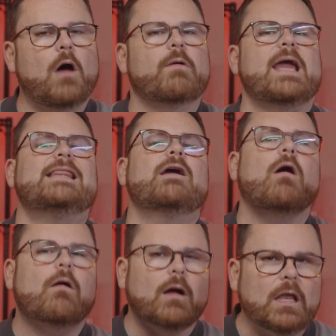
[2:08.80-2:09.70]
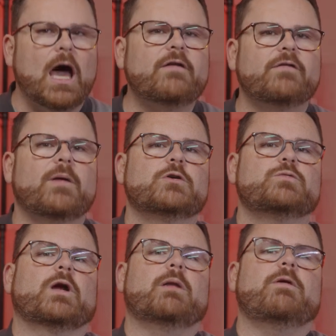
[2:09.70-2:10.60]
All right, there are a lot of numbers
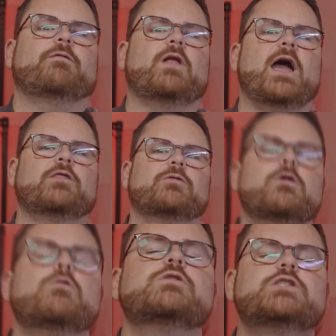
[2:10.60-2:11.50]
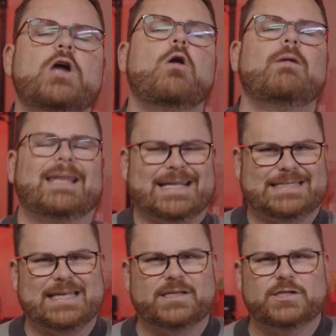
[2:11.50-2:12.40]
we're gonna be flying through, so
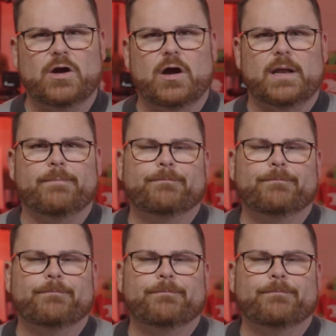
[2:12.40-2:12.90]
let's get started.